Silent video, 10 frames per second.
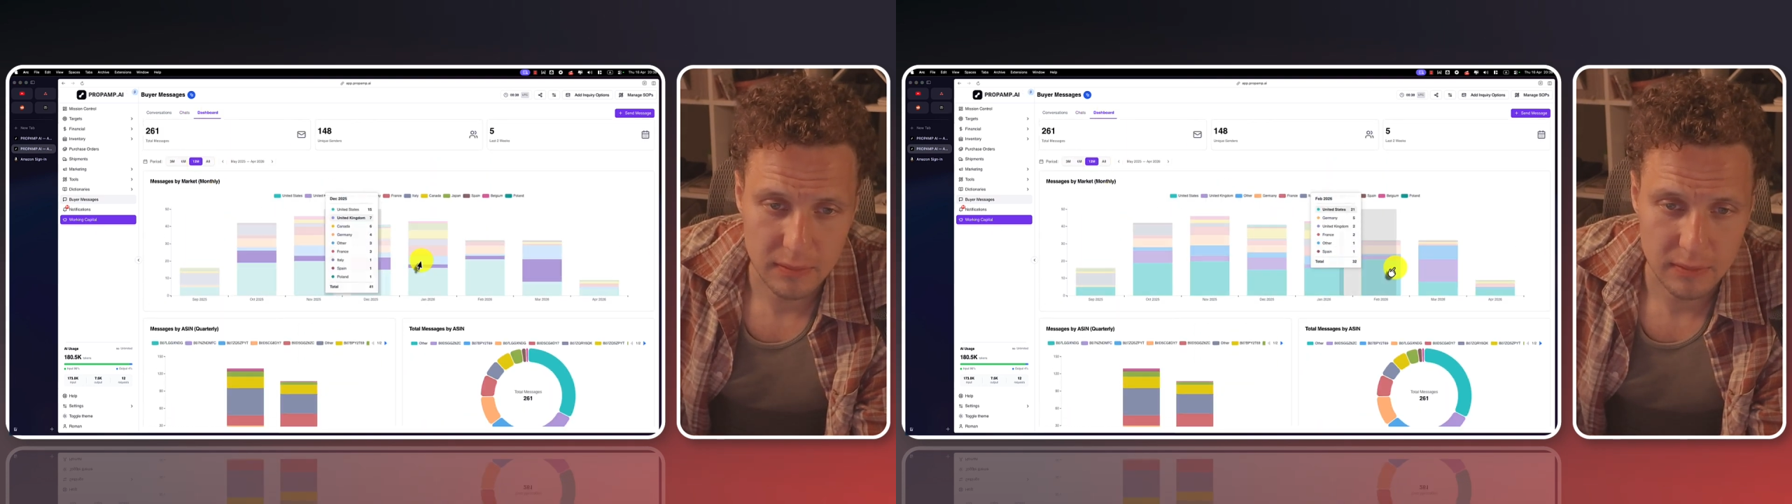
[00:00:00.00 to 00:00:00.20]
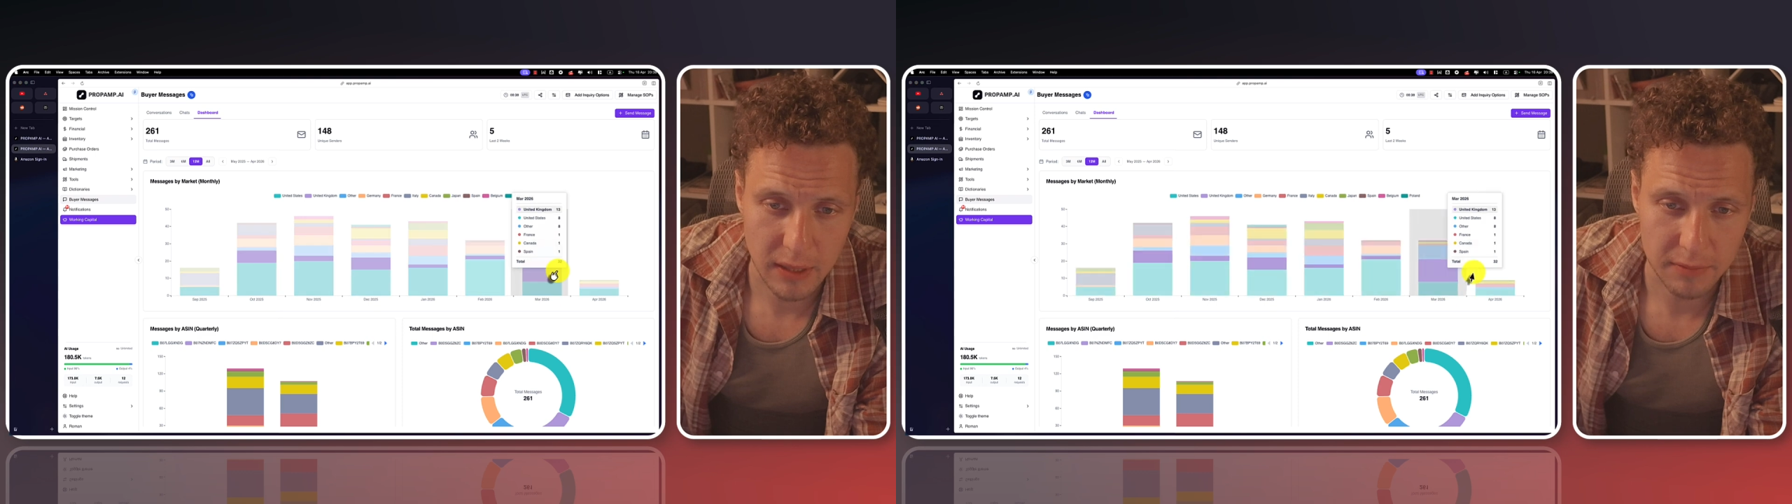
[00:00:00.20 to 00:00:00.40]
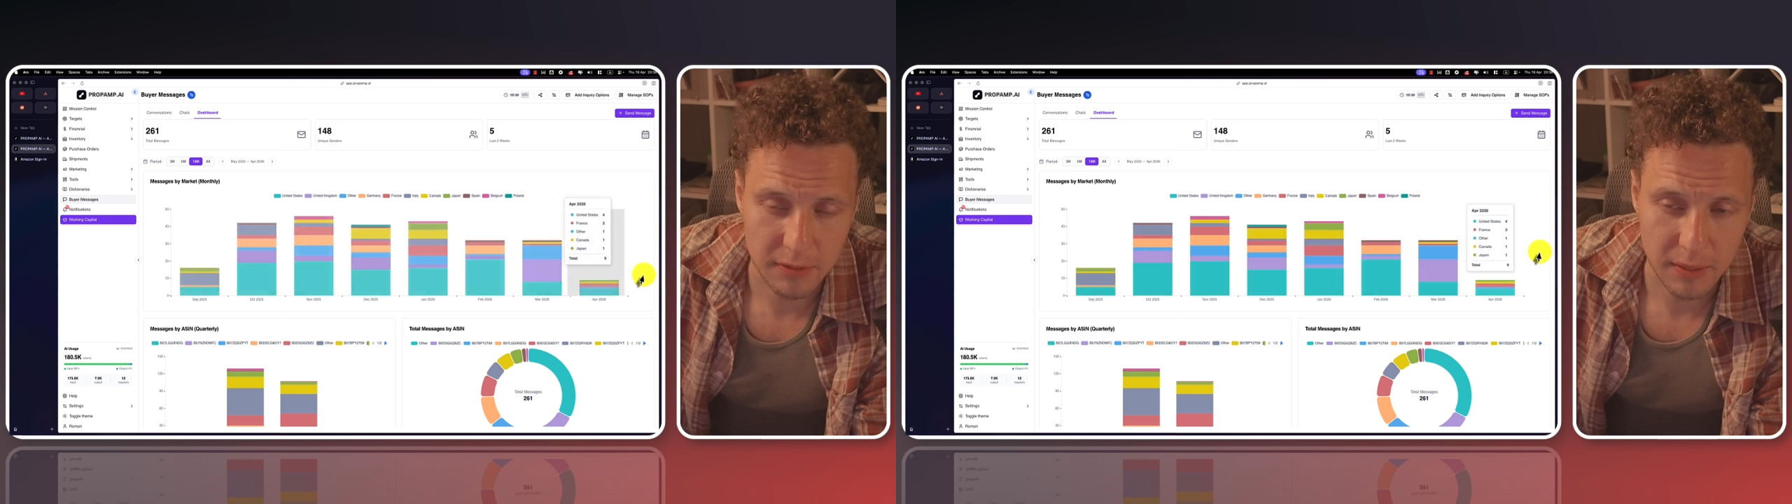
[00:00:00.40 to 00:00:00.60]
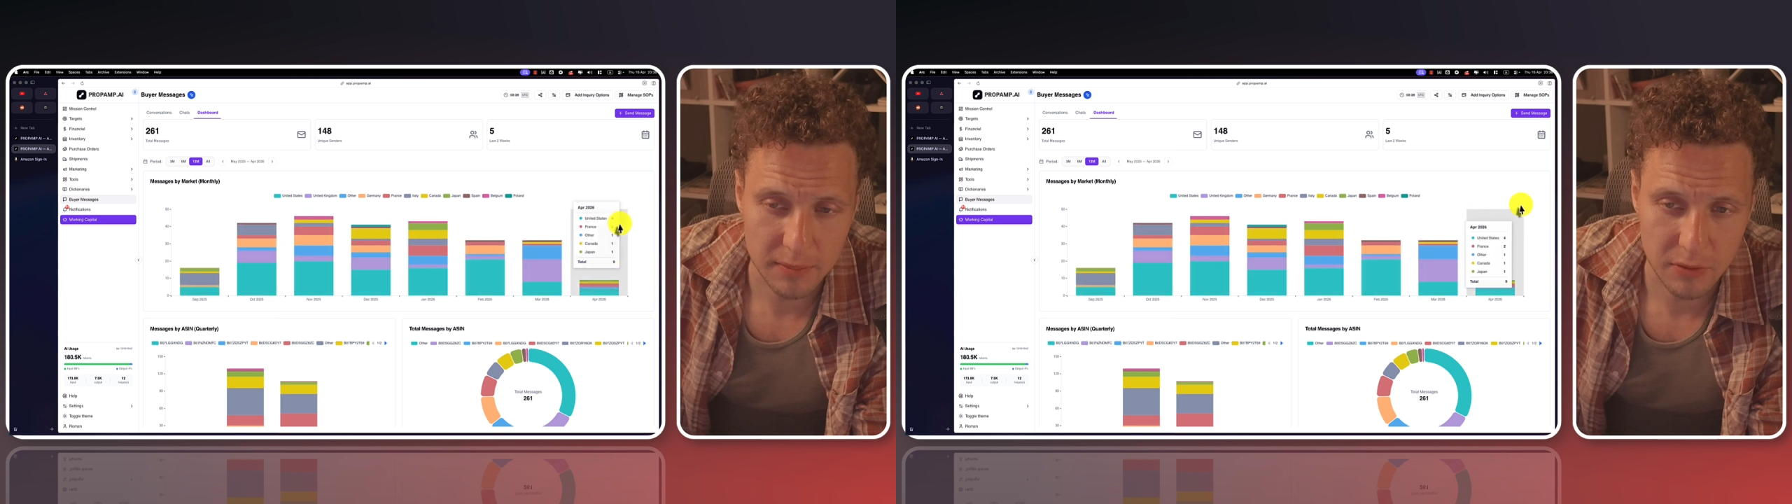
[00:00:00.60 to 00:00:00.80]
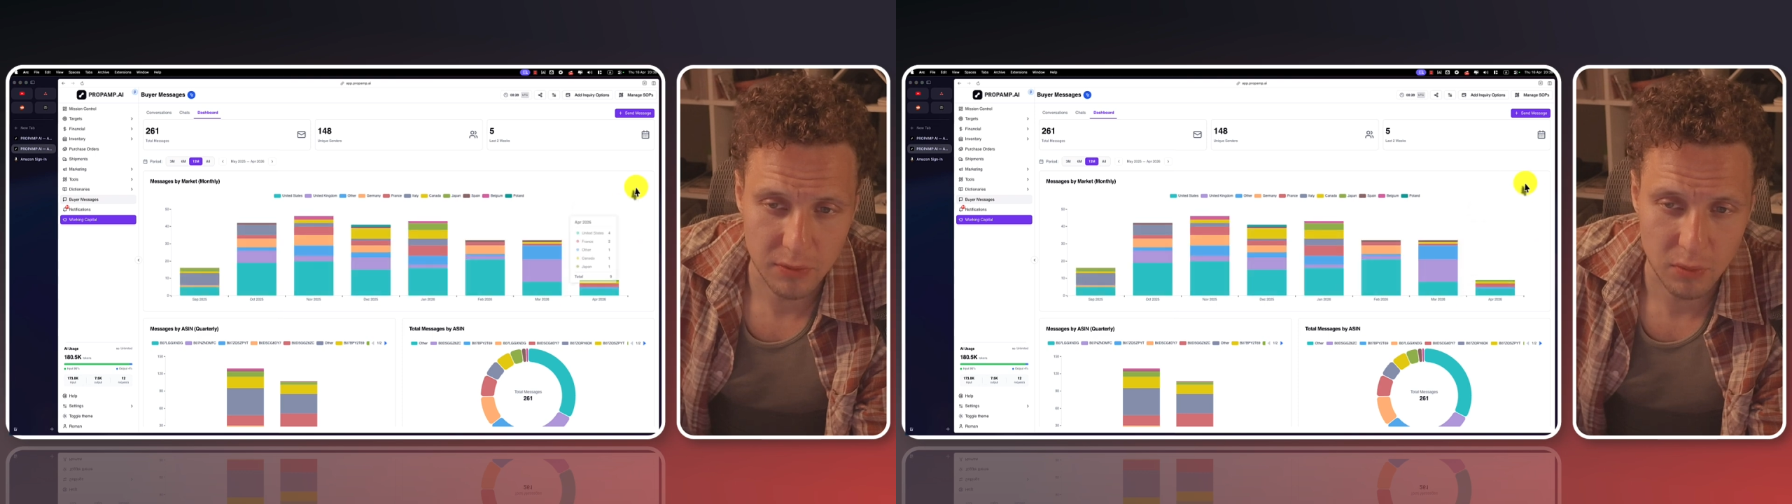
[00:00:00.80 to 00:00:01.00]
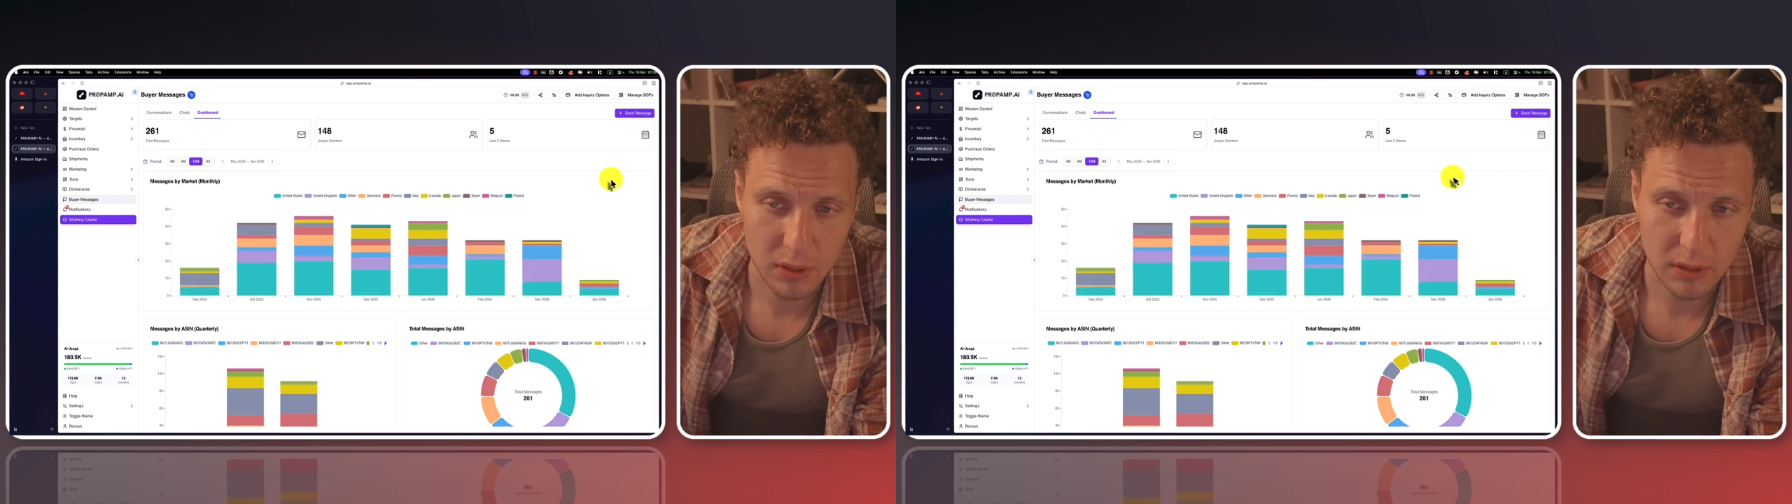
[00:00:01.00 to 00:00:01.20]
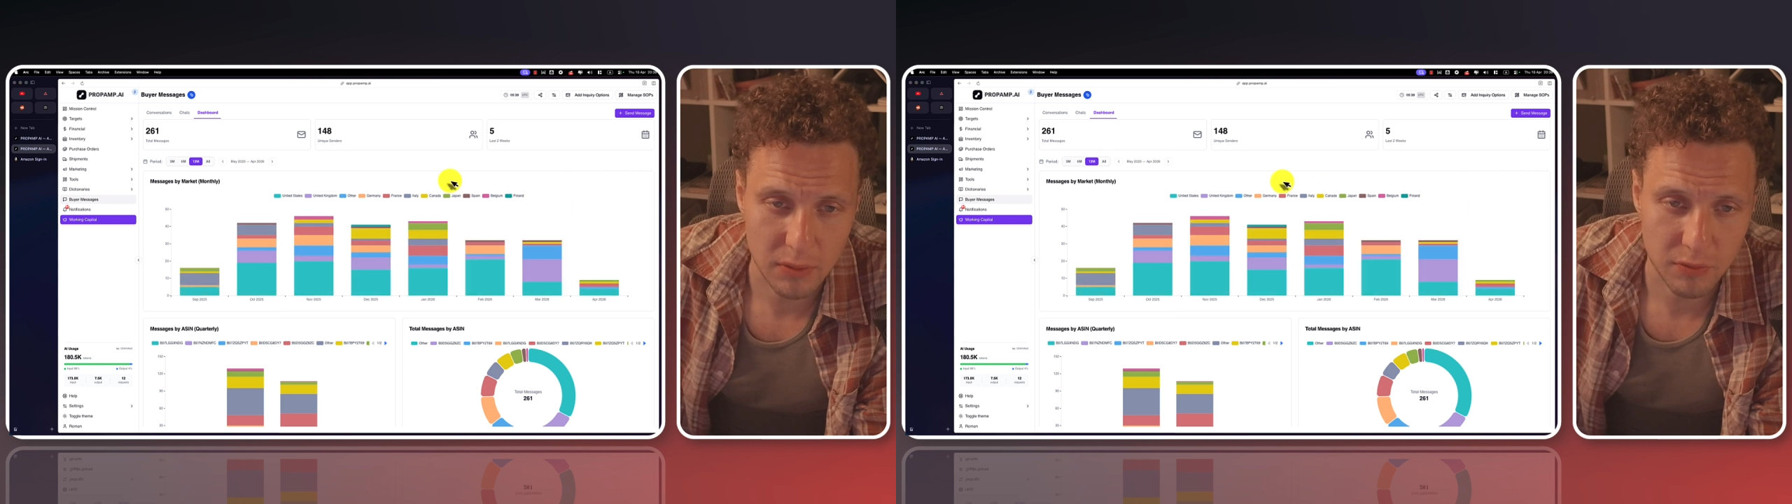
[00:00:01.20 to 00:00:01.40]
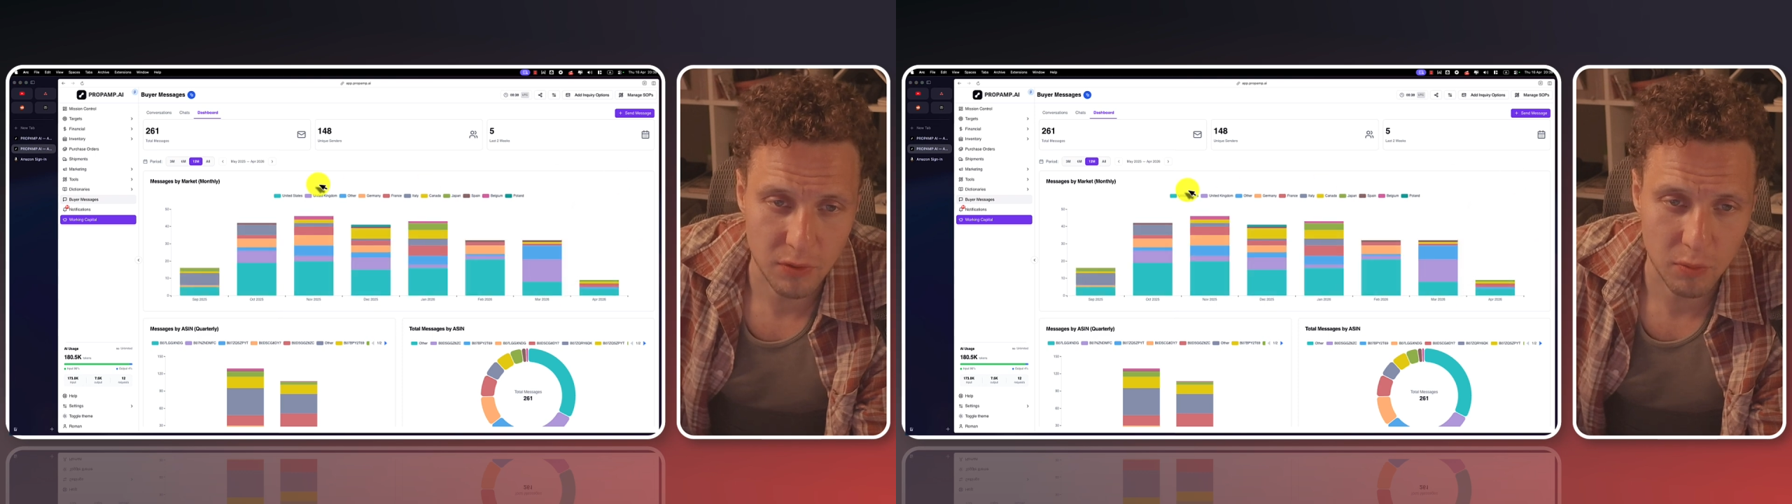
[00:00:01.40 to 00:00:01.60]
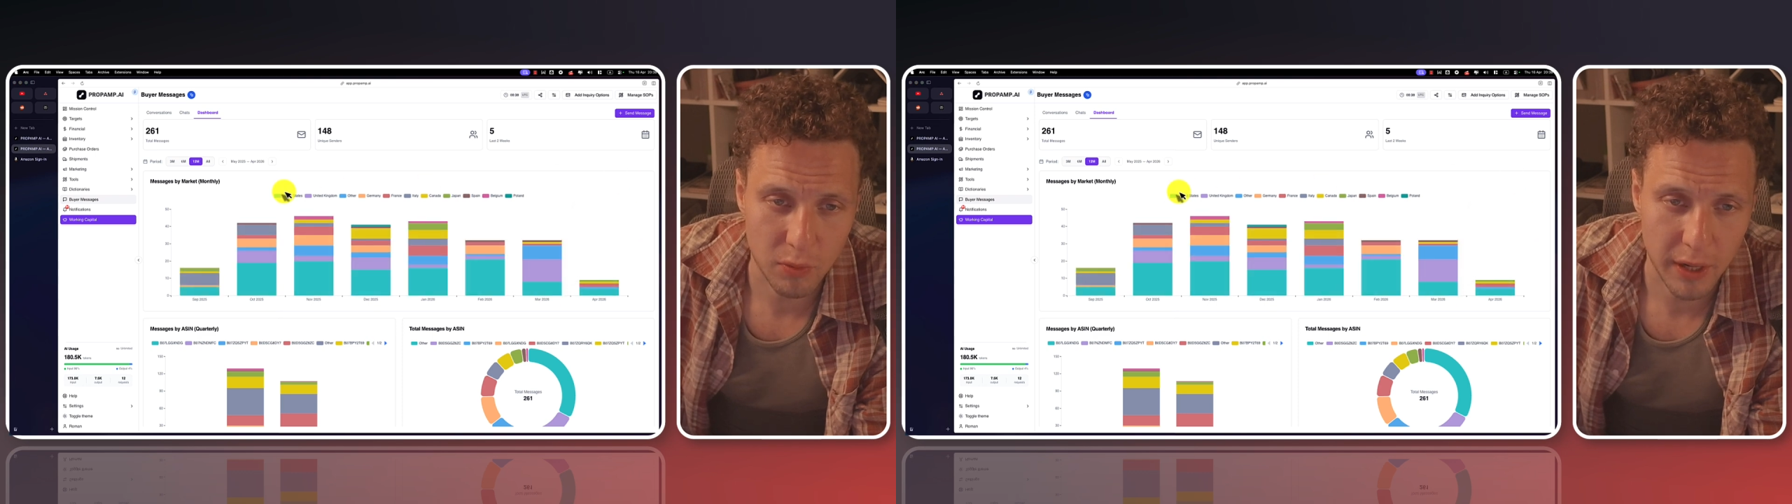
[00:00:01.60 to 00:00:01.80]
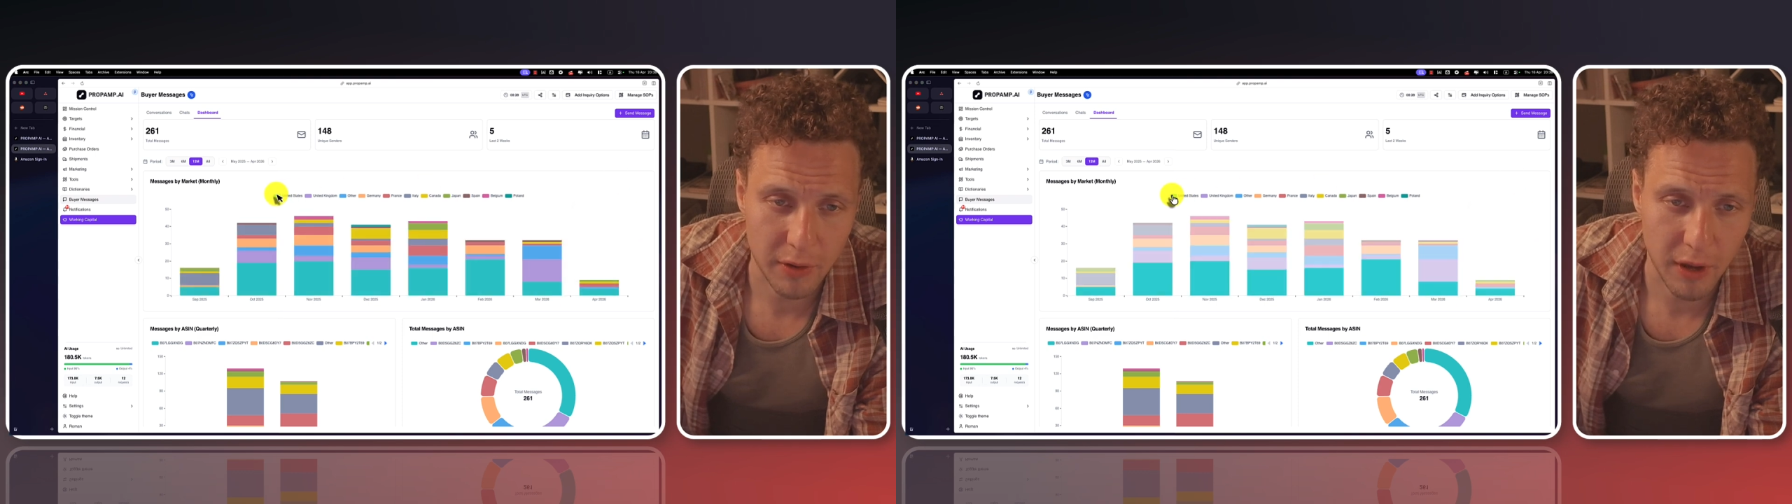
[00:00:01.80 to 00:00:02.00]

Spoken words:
time frames of from where you